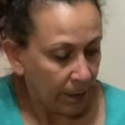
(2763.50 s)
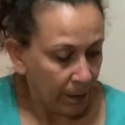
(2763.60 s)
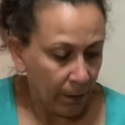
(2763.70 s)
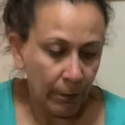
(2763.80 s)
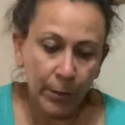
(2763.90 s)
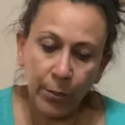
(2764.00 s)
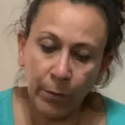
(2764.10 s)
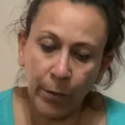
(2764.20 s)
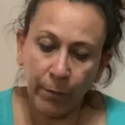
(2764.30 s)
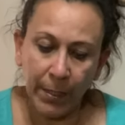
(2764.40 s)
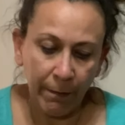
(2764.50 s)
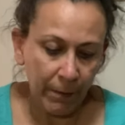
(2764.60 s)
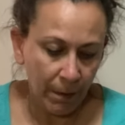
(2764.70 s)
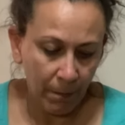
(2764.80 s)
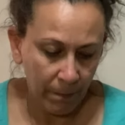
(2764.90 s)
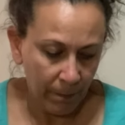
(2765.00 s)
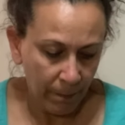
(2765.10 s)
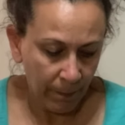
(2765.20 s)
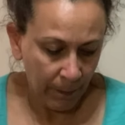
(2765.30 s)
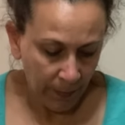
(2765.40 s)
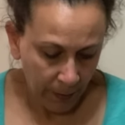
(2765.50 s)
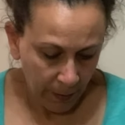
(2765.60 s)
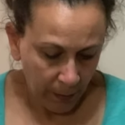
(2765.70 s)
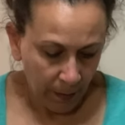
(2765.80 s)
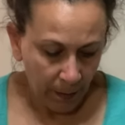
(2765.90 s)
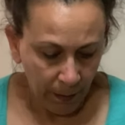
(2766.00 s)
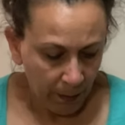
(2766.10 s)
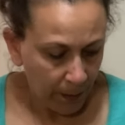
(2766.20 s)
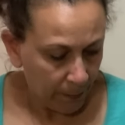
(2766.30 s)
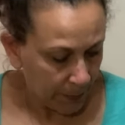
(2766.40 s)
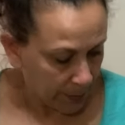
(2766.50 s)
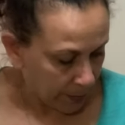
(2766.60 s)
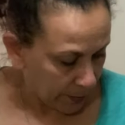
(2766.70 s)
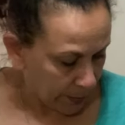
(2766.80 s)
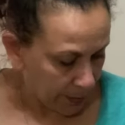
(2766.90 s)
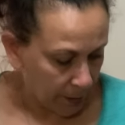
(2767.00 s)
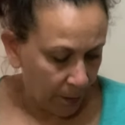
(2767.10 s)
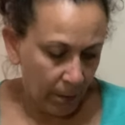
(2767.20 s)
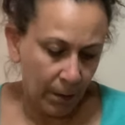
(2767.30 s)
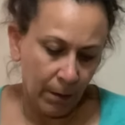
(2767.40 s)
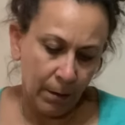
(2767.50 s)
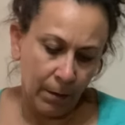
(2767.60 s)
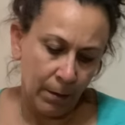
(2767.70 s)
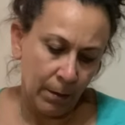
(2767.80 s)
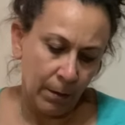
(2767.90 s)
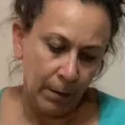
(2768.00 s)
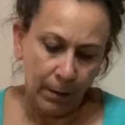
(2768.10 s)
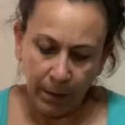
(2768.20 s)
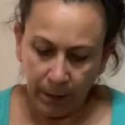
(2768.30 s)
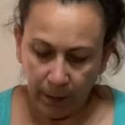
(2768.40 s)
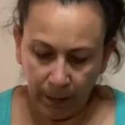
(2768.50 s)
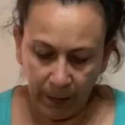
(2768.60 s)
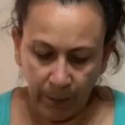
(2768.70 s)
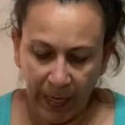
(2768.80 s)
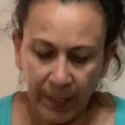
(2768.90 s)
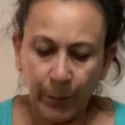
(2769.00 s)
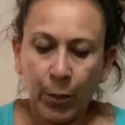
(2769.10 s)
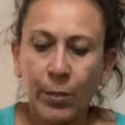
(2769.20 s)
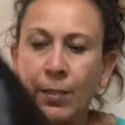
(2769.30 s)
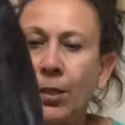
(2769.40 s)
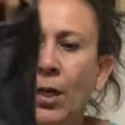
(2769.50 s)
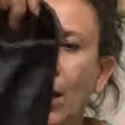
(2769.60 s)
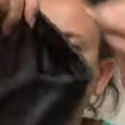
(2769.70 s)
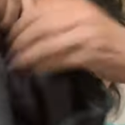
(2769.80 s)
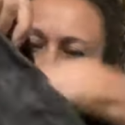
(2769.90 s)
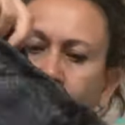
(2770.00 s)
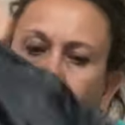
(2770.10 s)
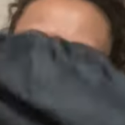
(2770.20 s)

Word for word: There were 2 or 3 of them. There was also this Bass Pro Shops